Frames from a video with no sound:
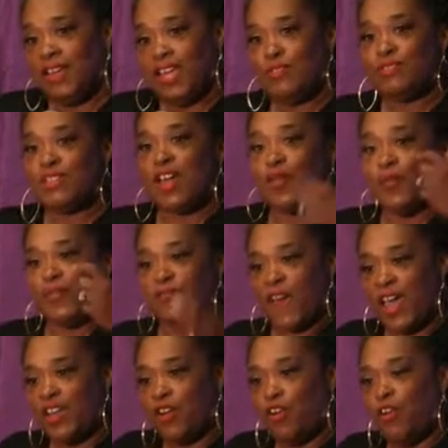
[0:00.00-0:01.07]
He was like, we
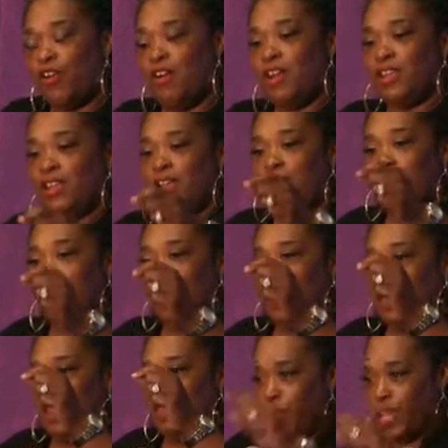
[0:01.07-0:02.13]
fight hard
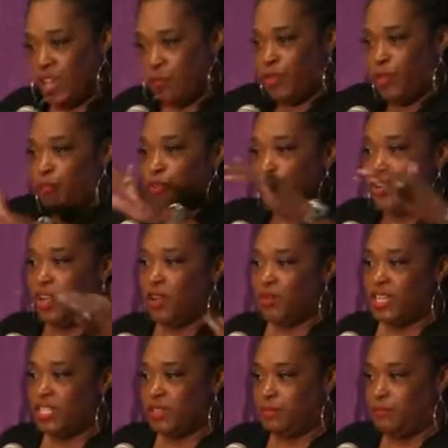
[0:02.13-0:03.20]
and we get people to
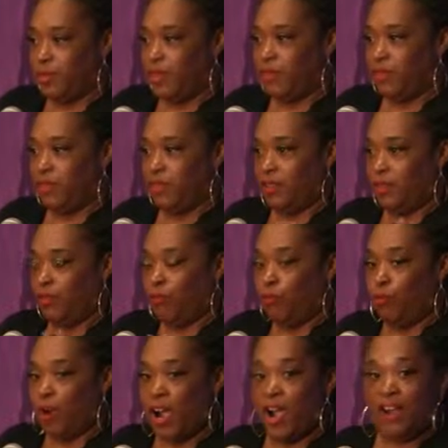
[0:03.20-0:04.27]
notice, but
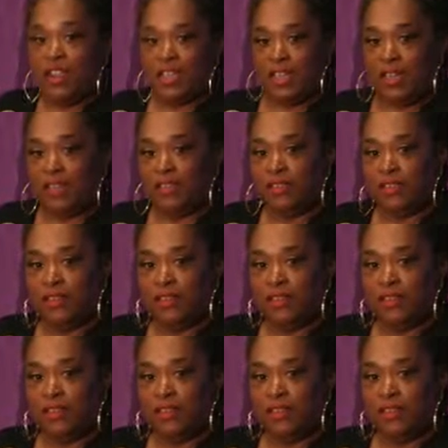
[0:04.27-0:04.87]
rarely